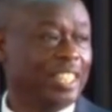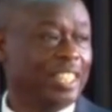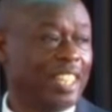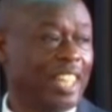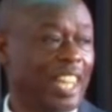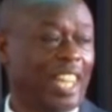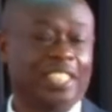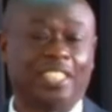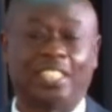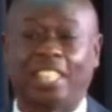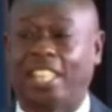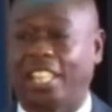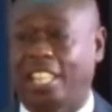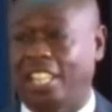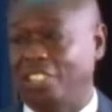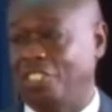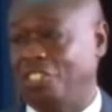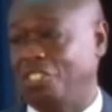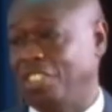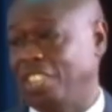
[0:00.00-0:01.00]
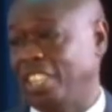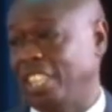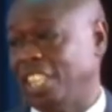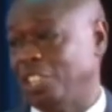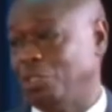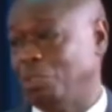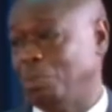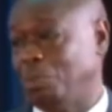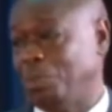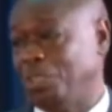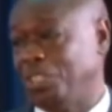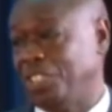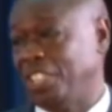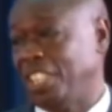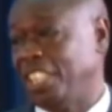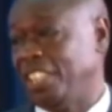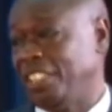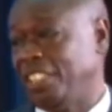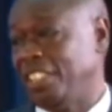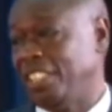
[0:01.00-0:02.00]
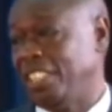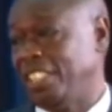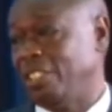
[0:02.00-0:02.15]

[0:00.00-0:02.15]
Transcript: as a country, as we present